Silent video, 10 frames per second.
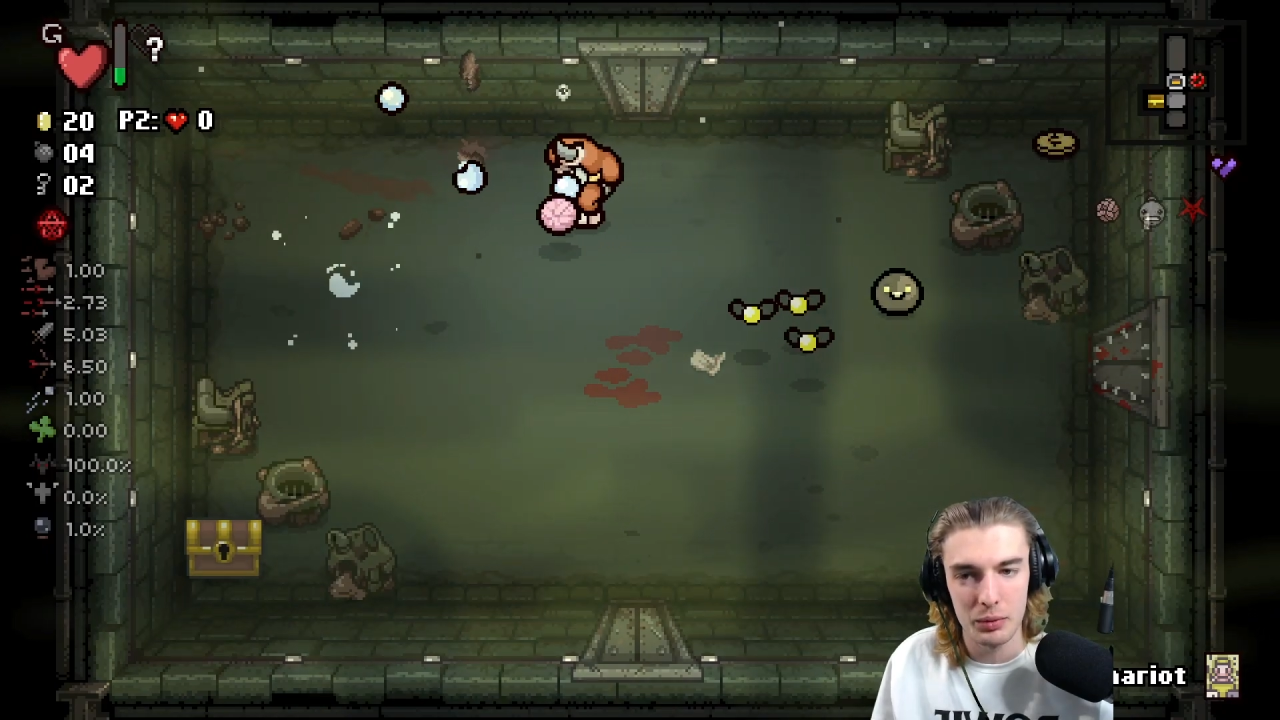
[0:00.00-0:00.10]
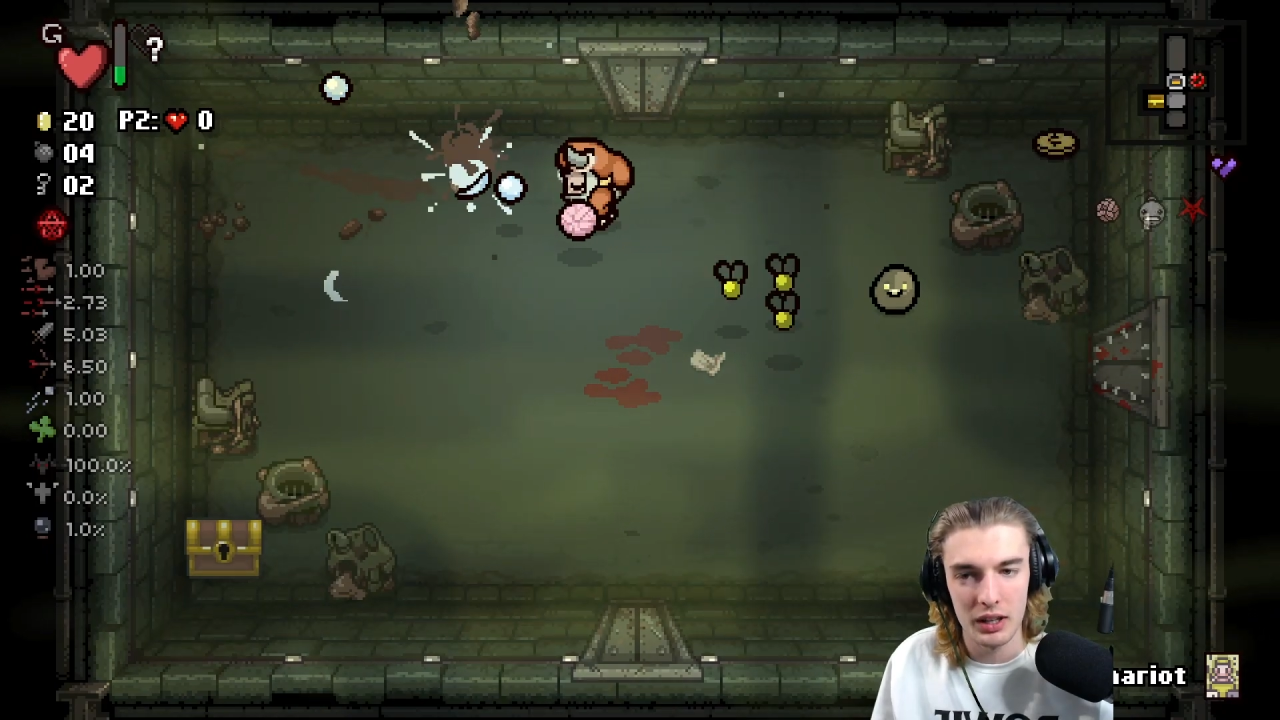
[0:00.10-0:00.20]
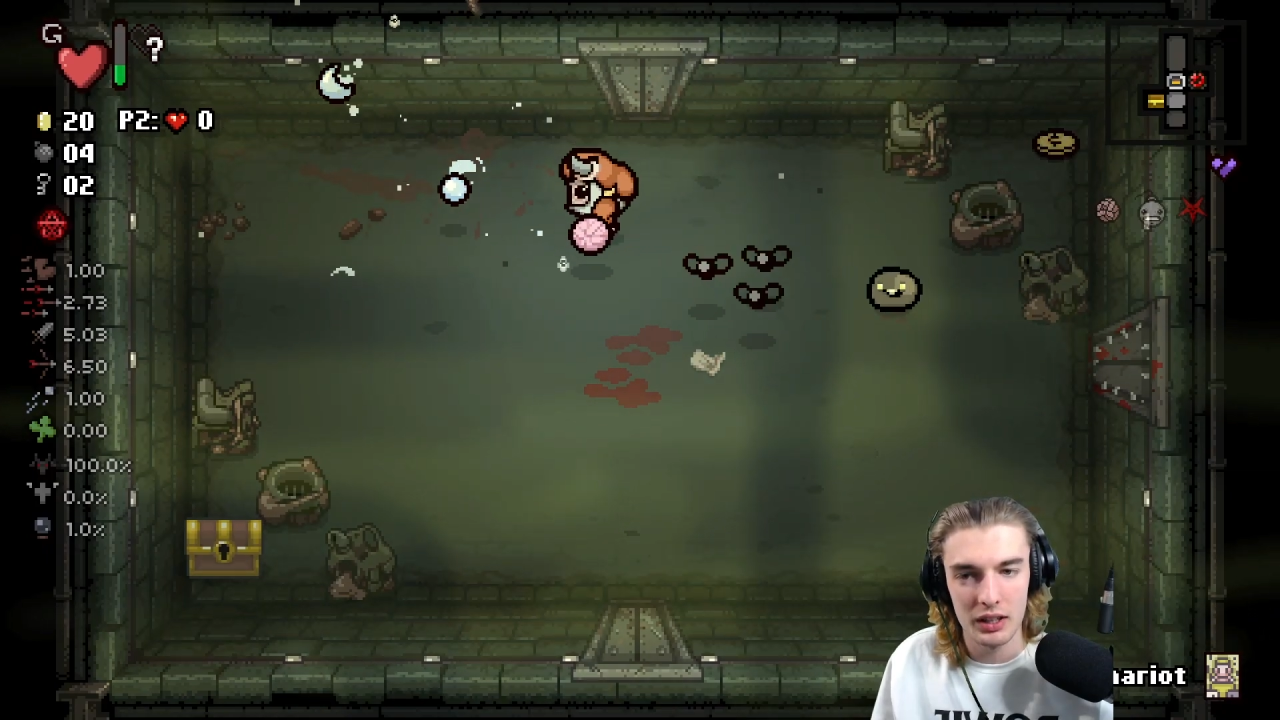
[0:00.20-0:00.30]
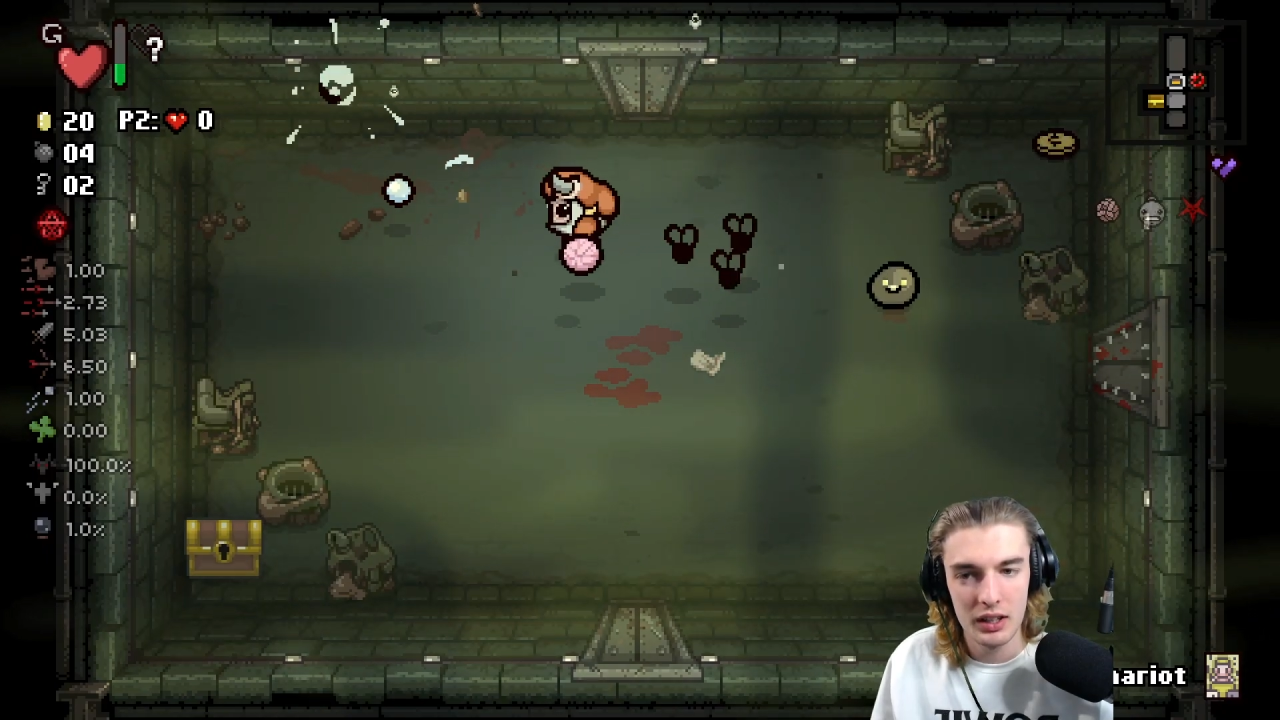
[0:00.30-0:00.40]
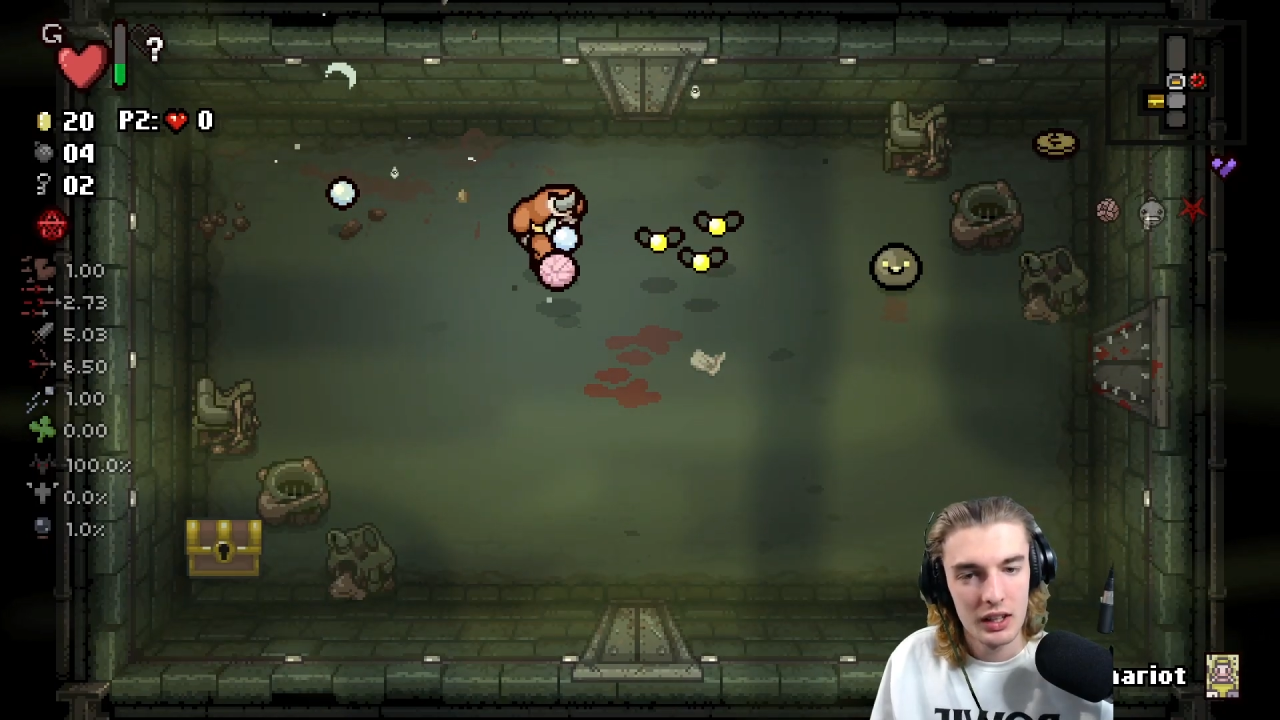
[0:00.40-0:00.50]

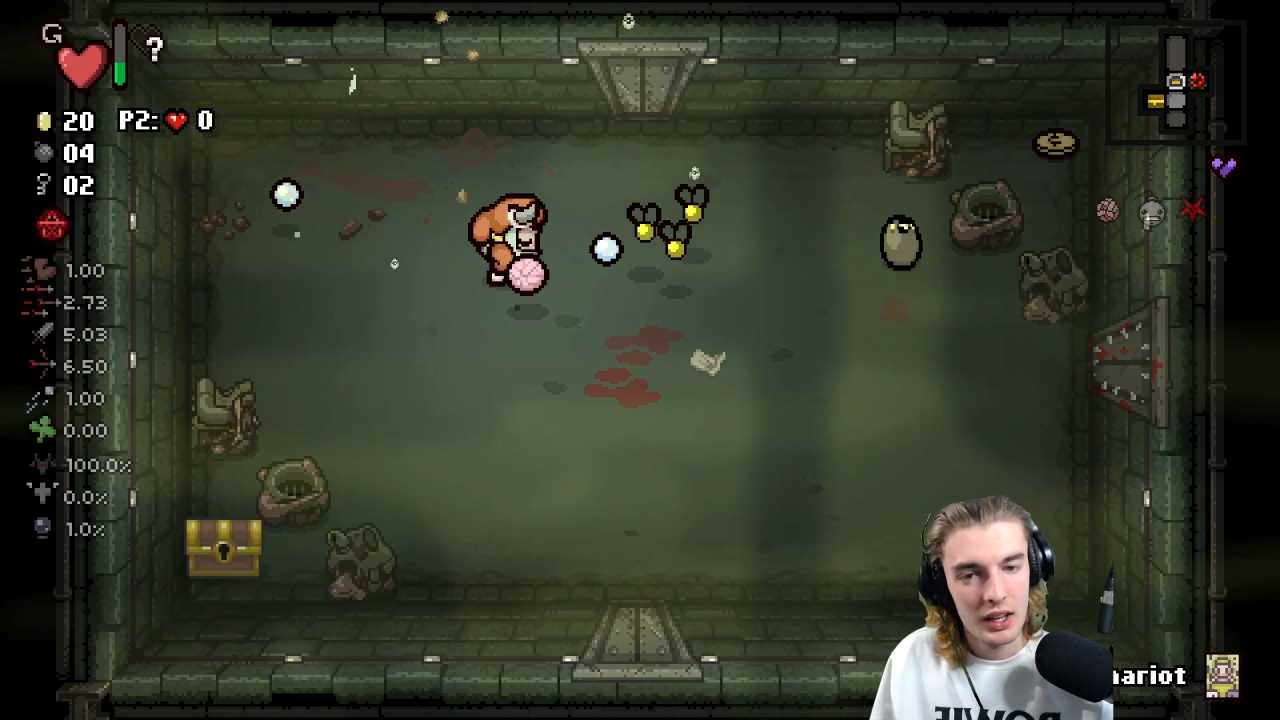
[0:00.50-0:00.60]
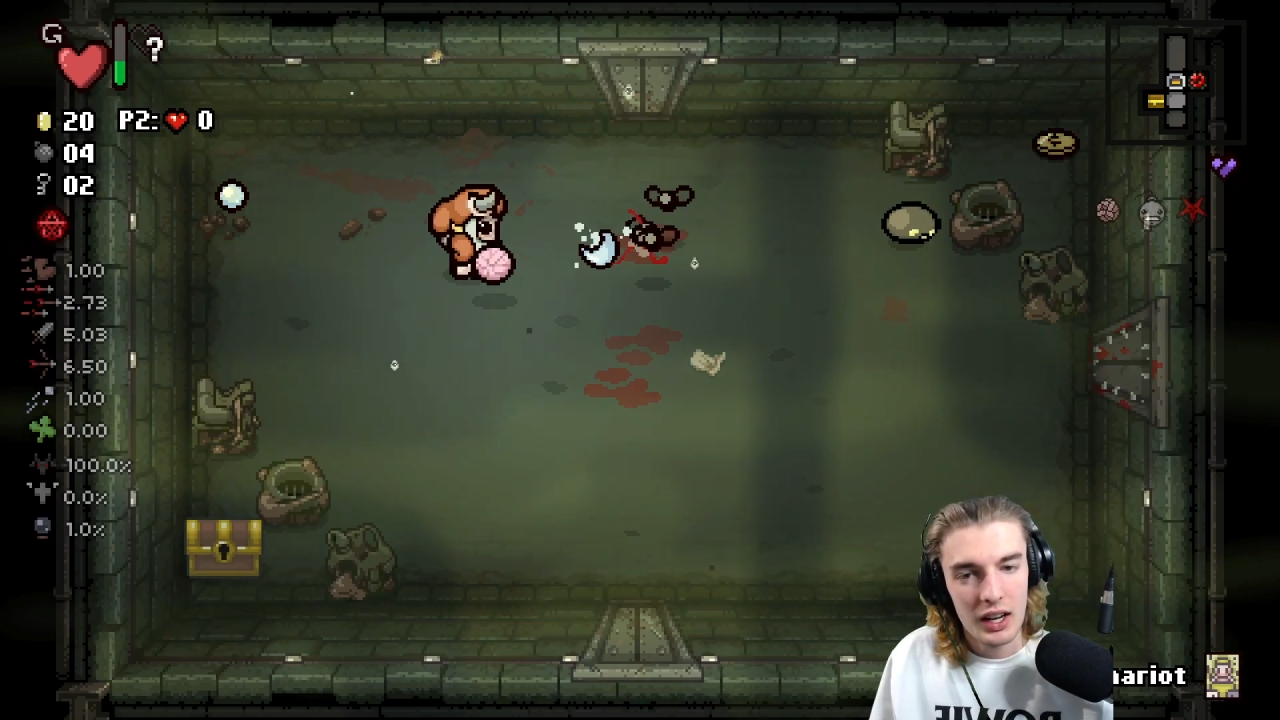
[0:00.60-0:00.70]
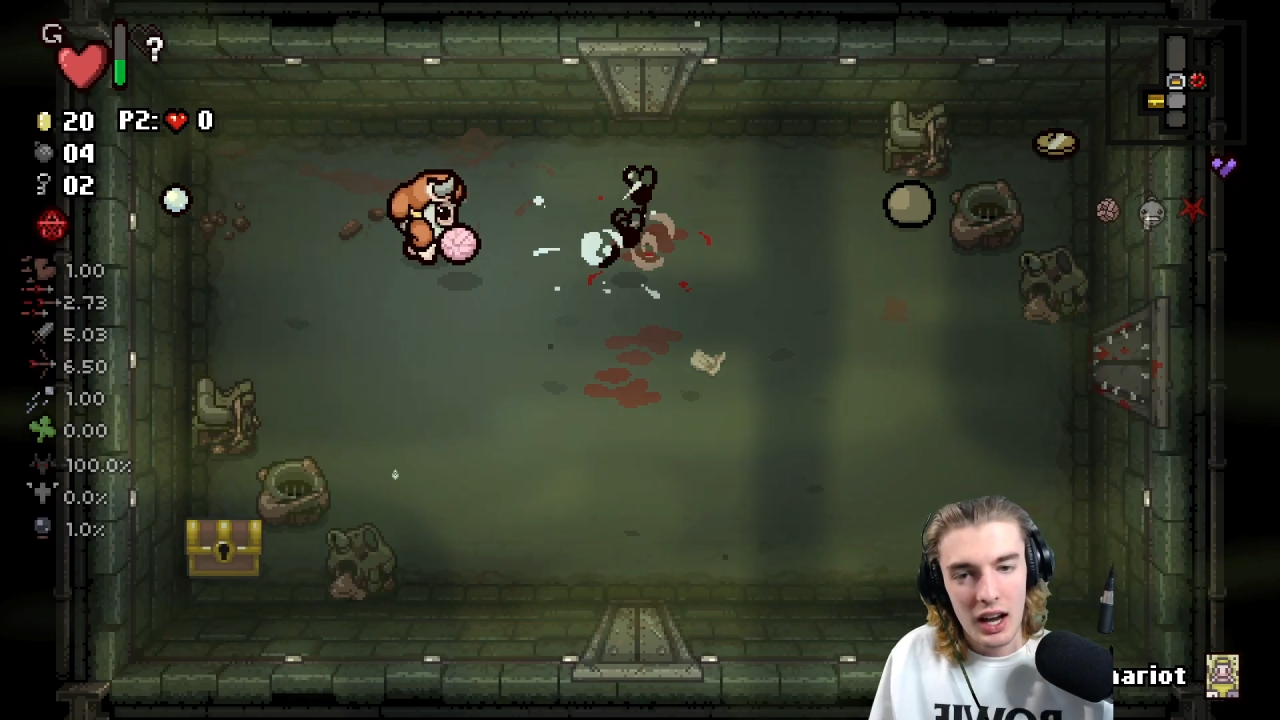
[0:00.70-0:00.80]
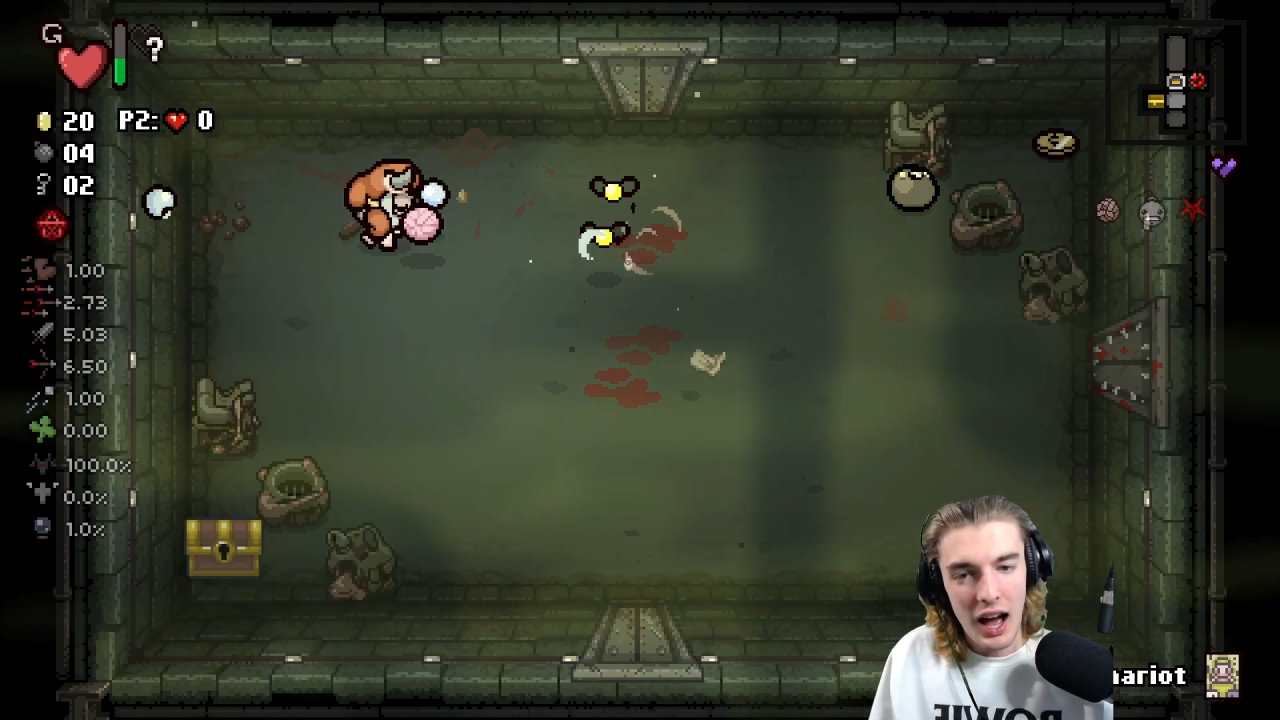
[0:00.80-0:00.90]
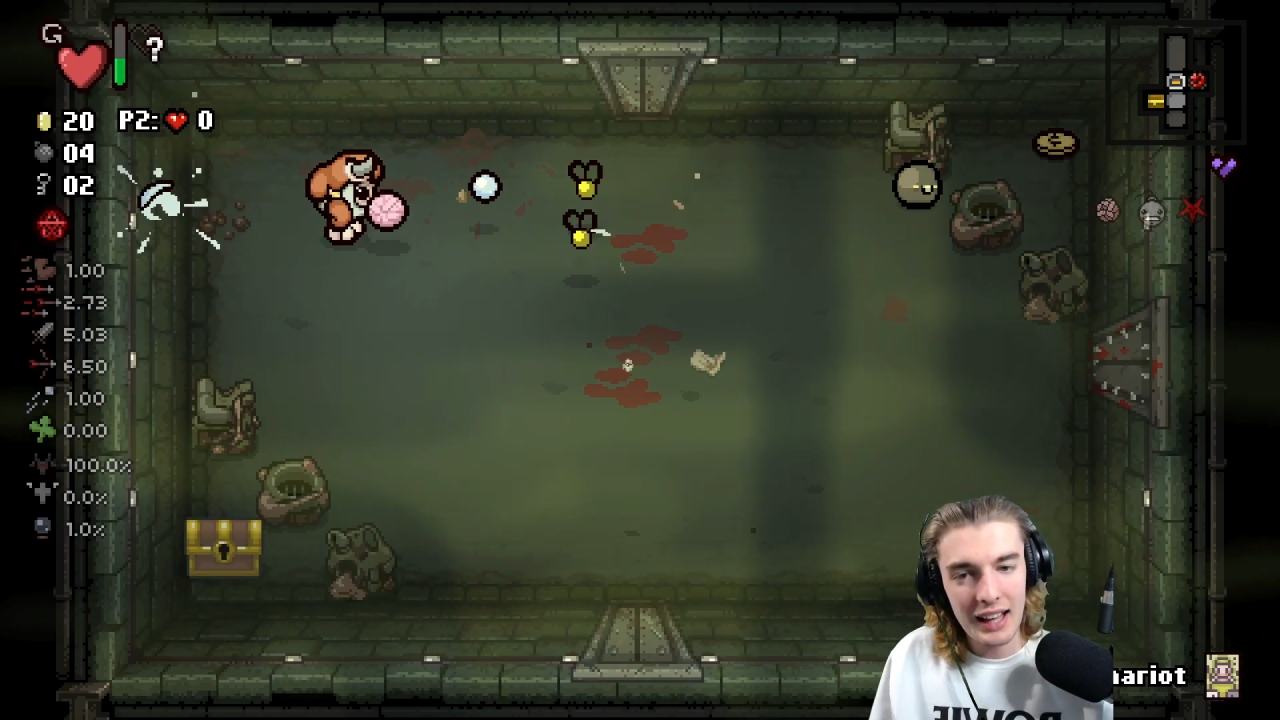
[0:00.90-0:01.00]
But
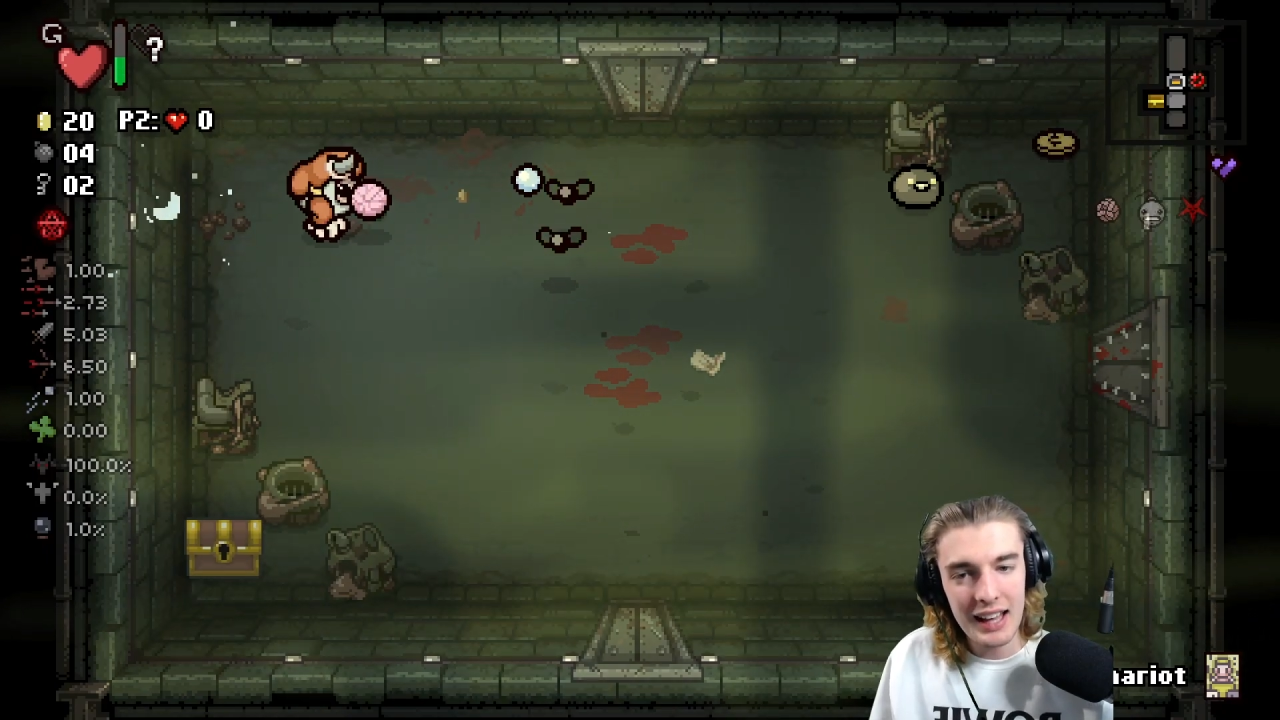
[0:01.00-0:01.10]
I